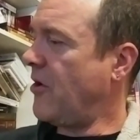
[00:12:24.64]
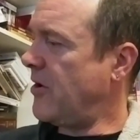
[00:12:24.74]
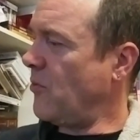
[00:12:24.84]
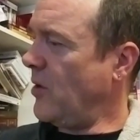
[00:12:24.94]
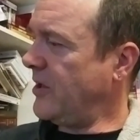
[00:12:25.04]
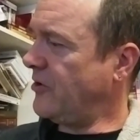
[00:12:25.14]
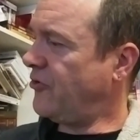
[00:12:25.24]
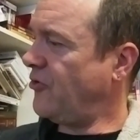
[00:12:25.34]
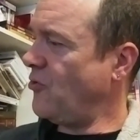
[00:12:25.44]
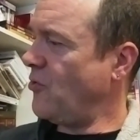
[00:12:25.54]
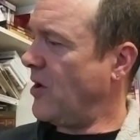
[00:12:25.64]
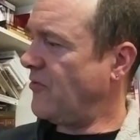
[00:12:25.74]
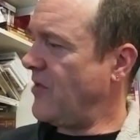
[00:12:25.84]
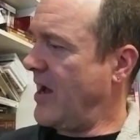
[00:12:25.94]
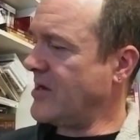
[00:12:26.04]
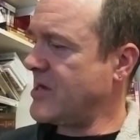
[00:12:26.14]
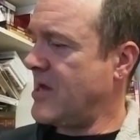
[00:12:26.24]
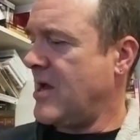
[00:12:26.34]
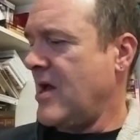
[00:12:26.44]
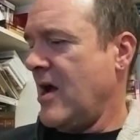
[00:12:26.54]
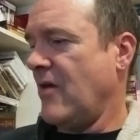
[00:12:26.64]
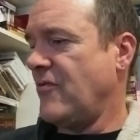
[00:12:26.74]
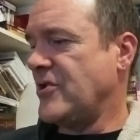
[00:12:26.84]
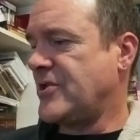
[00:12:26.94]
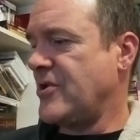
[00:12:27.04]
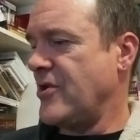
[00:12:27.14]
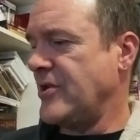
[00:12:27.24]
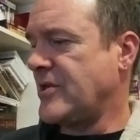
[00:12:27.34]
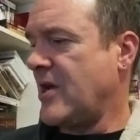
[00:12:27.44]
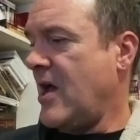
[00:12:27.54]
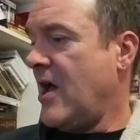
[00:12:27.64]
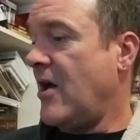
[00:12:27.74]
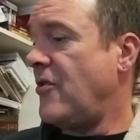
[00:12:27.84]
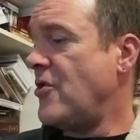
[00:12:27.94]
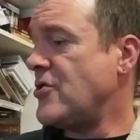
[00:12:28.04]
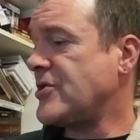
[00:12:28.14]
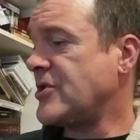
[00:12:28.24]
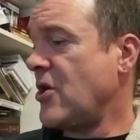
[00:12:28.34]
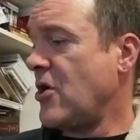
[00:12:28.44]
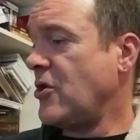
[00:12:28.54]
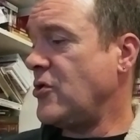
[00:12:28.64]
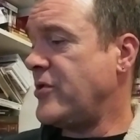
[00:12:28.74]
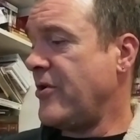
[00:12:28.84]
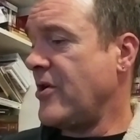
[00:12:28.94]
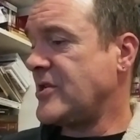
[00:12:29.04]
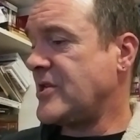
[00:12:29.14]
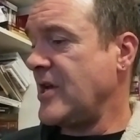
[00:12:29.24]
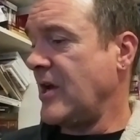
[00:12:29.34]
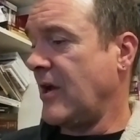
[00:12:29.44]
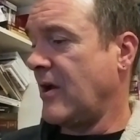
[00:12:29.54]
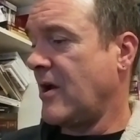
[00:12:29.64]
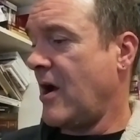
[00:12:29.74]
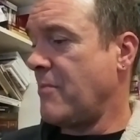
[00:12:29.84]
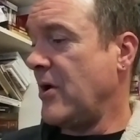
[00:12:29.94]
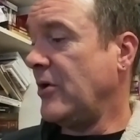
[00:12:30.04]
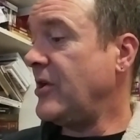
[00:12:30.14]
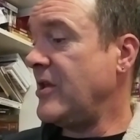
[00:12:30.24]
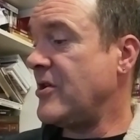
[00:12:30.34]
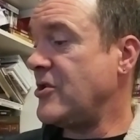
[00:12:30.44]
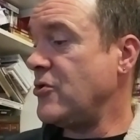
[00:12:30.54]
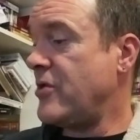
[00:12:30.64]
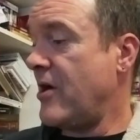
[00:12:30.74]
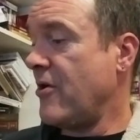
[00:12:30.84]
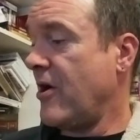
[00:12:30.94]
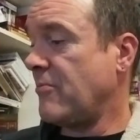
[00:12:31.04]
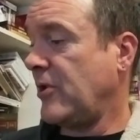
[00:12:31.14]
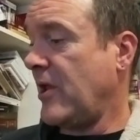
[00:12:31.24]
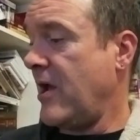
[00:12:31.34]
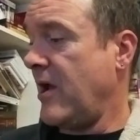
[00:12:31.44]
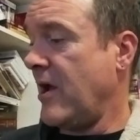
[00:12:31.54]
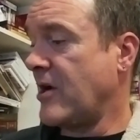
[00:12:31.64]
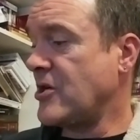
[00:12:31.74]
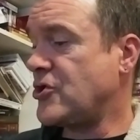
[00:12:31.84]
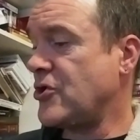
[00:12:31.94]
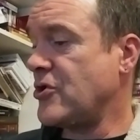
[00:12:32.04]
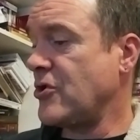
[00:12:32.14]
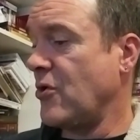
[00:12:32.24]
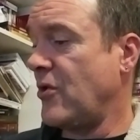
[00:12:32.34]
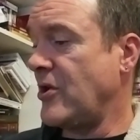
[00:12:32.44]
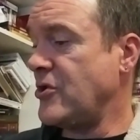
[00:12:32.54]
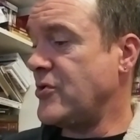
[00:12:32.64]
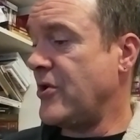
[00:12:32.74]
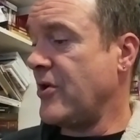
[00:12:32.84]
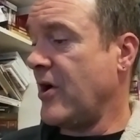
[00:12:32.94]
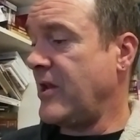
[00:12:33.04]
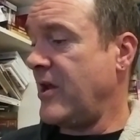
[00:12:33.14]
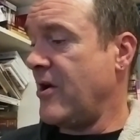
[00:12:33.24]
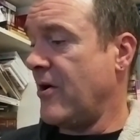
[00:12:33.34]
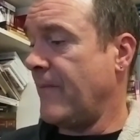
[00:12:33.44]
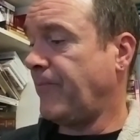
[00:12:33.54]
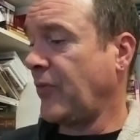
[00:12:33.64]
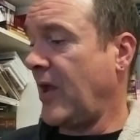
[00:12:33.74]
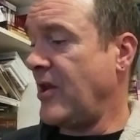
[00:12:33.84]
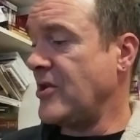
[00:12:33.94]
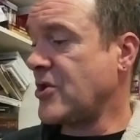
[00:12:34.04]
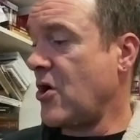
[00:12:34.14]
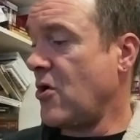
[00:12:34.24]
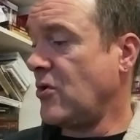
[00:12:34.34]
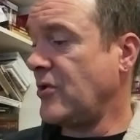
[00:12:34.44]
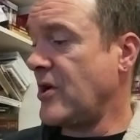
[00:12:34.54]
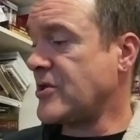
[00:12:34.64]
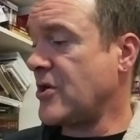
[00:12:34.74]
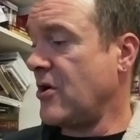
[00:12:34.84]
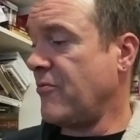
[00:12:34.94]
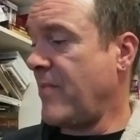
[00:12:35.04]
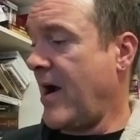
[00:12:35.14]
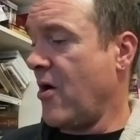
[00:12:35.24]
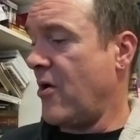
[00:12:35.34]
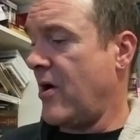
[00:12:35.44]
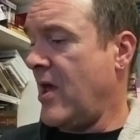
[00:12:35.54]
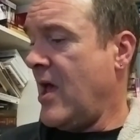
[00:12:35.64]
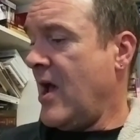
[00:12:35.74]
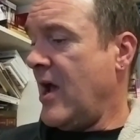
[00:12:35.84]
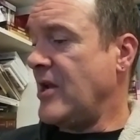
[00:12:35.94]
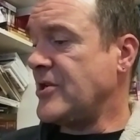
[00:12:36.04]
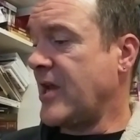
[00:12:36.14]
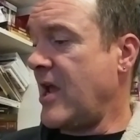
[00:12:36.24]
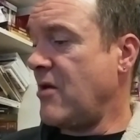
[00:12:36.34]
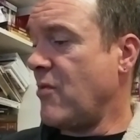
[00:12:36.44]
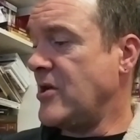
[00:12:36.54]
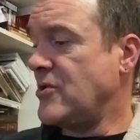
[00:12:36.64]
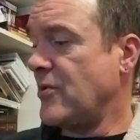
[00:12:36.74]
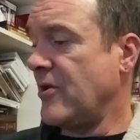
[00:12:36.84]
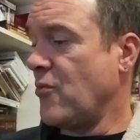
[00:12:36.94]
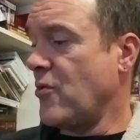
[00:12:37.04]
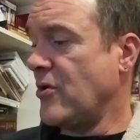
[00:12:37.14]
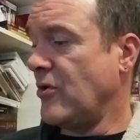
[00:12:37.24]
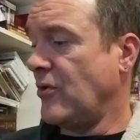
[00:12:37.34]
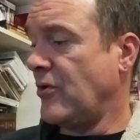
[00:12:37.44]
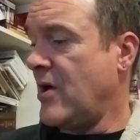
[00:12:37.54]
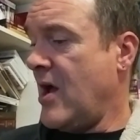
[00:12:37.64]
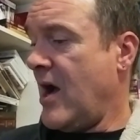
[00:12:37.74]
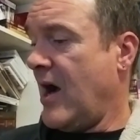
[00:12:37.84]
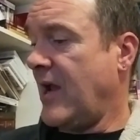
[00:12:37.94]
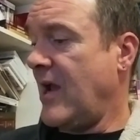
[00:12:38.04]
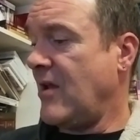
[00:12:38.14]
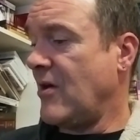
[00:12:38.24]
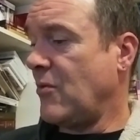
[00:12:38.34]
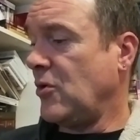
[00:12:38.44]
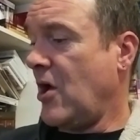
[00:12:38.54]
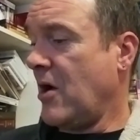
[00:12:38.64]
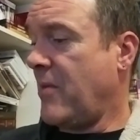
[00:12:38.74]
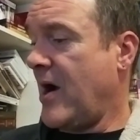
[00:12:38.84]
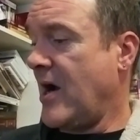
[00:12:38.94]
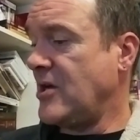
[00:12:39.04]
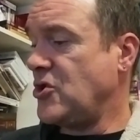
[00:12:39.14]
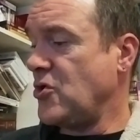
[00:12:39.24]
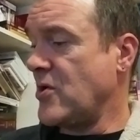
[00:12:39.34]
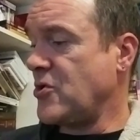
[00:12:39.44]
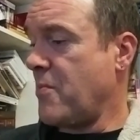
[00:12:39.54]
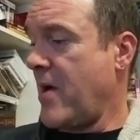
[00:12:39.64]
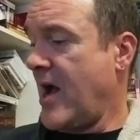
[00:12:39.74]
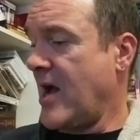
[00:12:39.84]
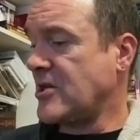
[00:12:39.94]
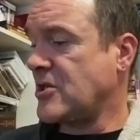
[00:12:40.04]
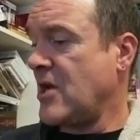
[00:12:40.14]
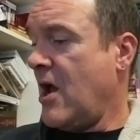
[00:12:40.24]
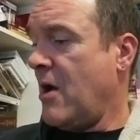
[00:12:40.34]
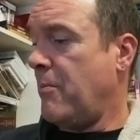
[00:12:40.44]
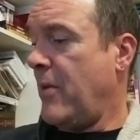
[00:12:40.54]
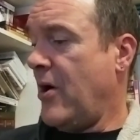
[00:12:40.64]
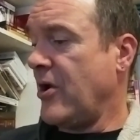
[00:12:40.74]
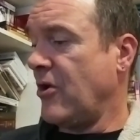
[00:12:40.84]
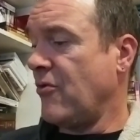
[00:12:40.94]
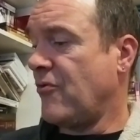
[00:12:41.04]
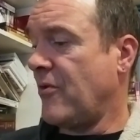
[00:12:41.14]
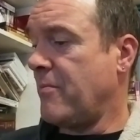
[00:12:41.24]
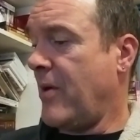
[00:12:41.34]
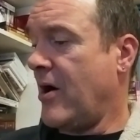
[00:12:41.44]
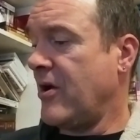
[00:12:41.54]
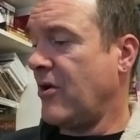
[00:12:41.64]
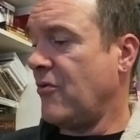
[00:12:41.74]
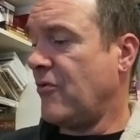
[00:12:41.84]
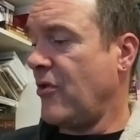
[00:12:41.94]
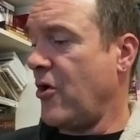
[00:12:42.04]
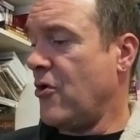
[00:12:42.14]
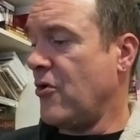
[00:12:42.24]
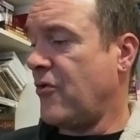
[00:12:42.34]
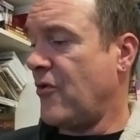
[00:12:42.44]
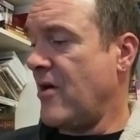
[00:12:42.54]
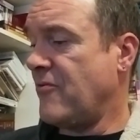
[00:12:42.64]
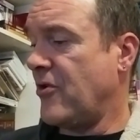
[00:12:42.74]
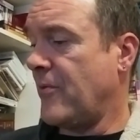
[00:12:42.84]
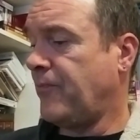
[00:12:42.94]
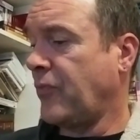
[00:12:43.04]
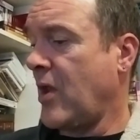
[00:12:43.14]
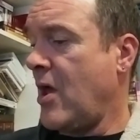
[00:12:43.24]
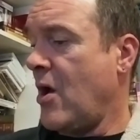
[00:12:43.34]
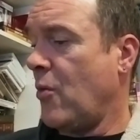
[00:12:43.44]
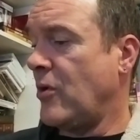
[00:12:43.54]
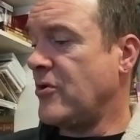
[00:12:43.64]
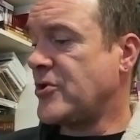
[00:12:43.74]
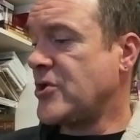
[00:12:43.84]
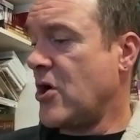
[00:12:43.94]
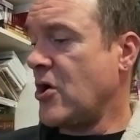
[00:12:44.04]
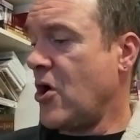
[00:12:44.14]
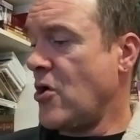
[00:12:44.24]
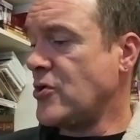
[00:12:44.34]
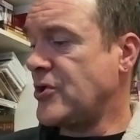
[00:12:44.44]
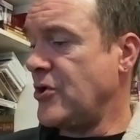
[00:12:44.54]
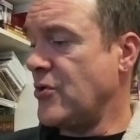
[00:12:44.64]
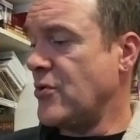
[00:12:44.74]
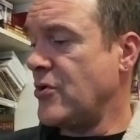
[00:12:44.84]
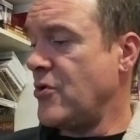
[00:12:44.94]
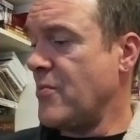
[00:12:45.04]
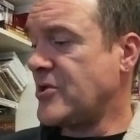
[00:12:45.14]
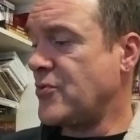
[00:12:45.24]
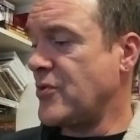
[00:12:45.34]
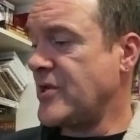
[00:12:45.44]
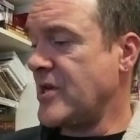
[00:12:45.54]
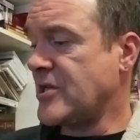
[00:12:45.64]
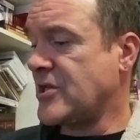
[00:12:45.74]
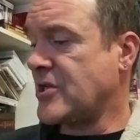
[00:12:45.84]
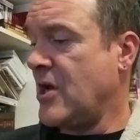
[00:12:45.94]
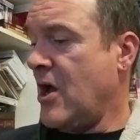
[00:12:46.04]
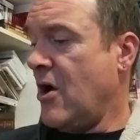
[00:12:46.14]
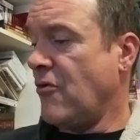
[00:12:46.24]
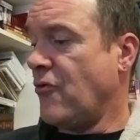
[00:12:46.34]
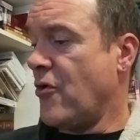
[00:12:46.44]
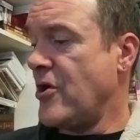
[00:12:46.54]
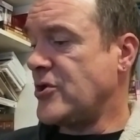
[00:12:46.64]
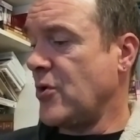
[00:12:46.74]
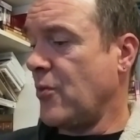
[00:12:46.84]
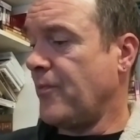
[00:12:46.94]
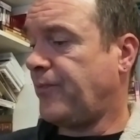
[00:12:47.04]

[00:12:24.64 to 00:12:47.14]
are one and two of this series. There's a song you dare not sing, a melody that you dare not play, a concerto that you dare not hear. It is called a song of power. It is a gateway to another world, a gate that will lock behind you as you pass, barring you from the earth forever. When the song calls to you, you must resist, for it is a